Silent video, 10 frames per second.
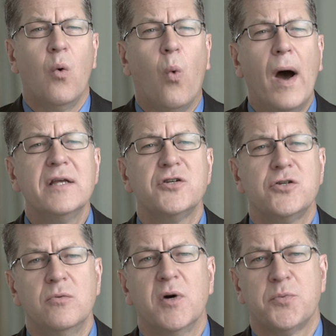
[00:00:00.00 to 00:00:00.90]
Why does
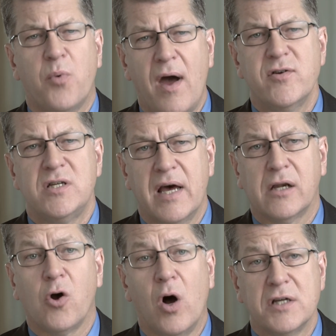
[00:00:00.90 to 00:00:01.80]
too much private
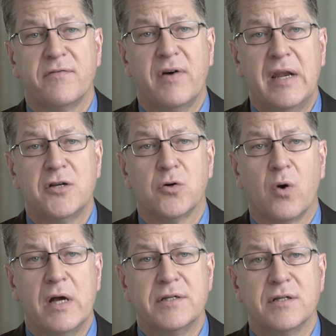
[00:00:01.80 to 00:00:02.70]
debt cause a financial
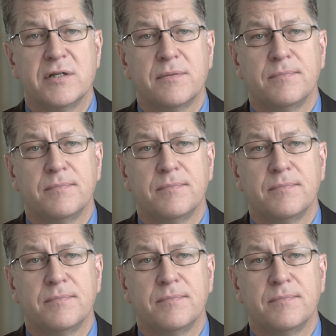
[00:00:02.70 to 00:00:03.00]
crisis?